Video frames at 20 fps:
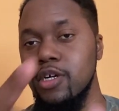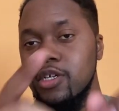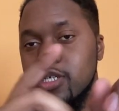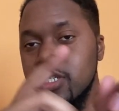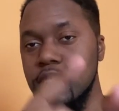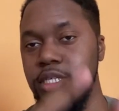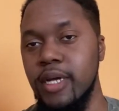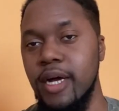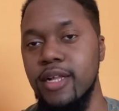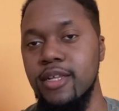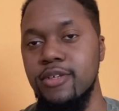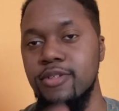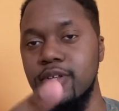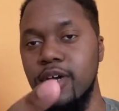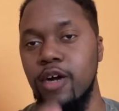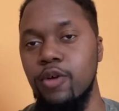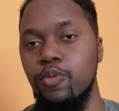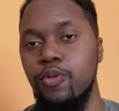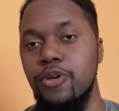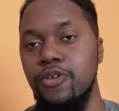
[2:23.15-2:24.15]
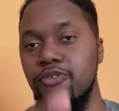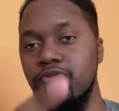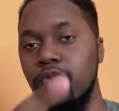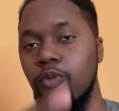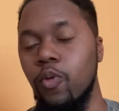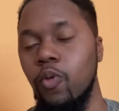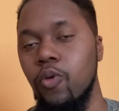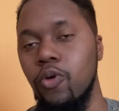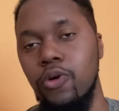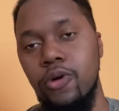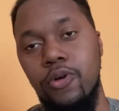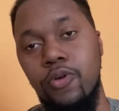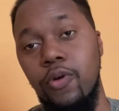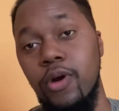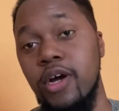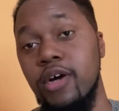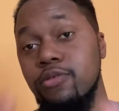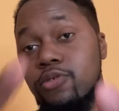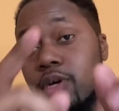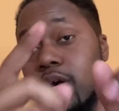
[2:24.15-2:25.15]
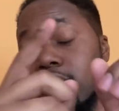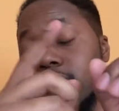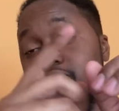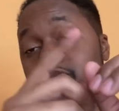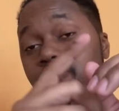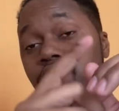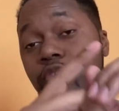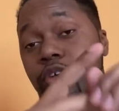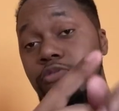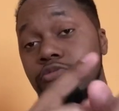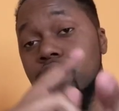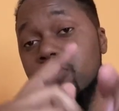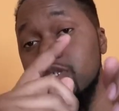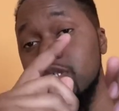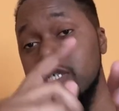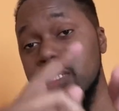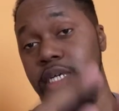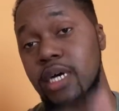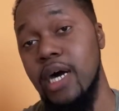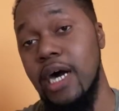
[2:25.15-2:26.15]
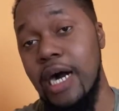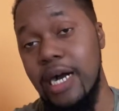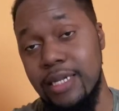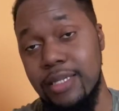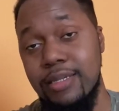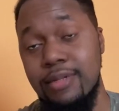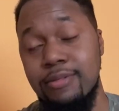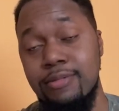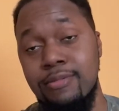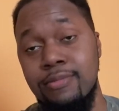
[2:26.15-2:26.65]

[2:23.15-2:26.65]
a solid director for Warcraft, so I was very shocked